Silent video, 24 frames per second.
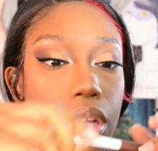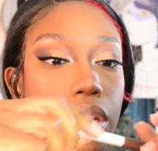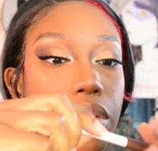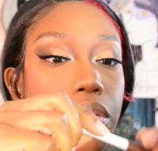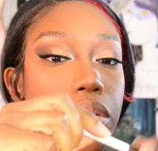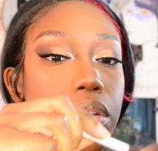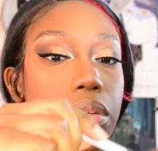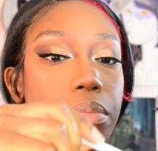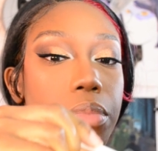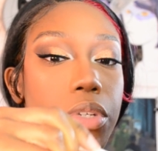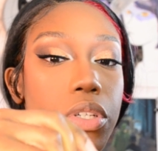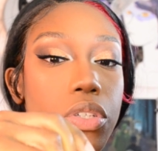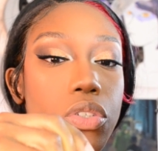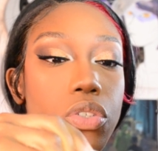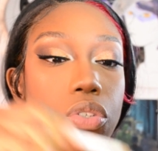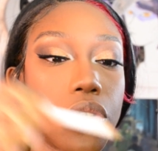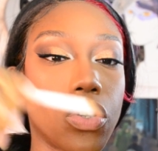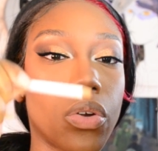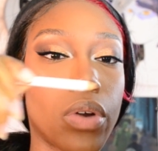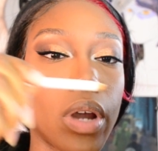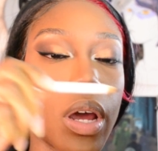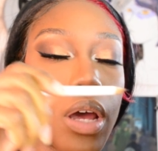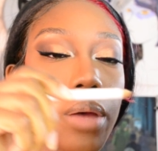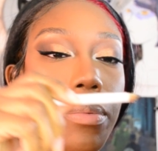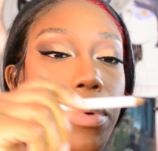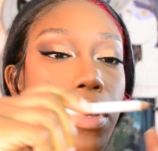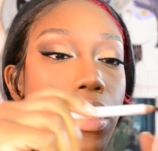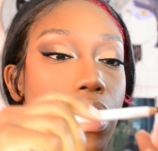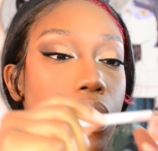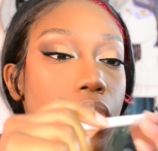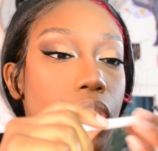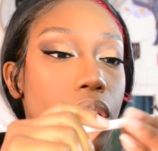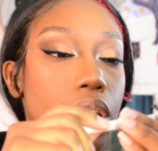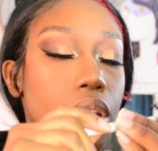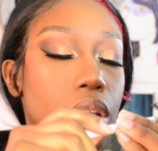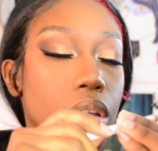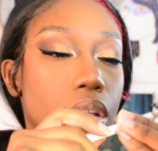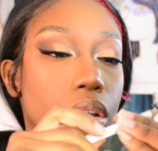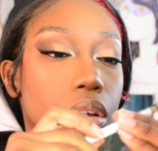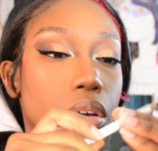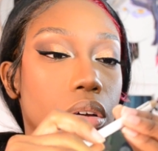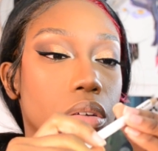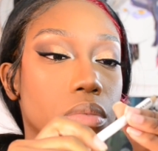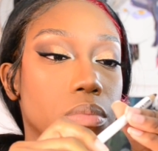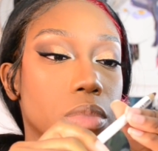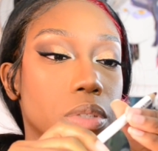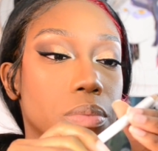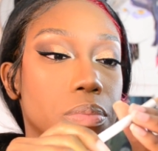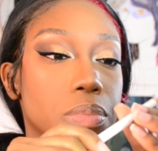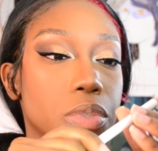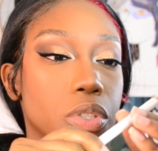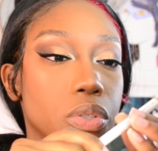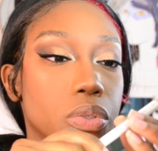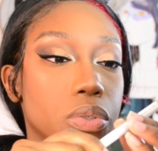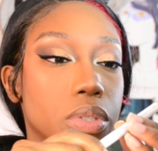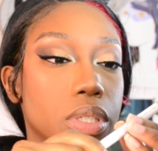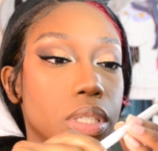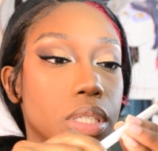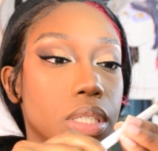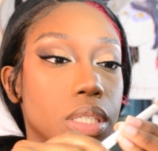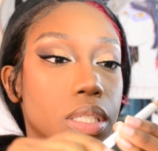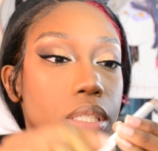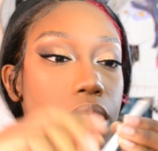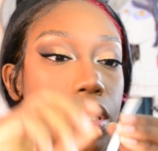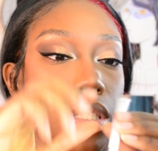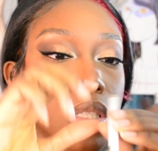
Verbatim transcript: I'm gonna be grabbing UOMA Beauty's